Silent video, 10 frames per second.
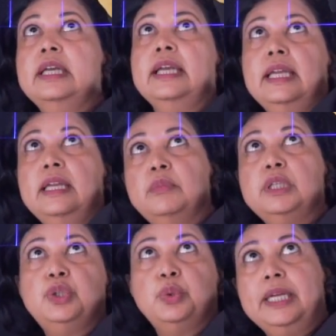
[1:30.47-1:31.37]
In
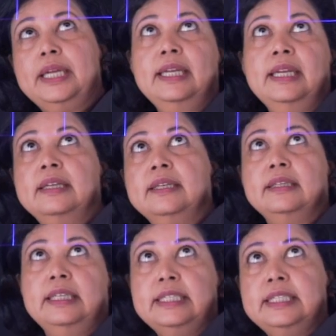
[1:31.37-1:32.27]
between,
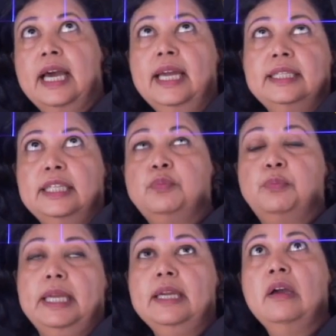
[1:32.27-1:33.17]
inside this
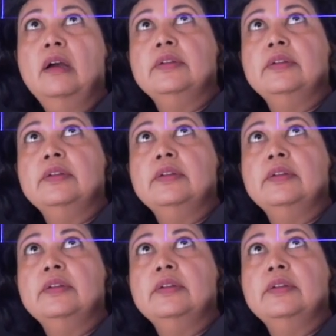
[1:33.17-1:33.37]
peak,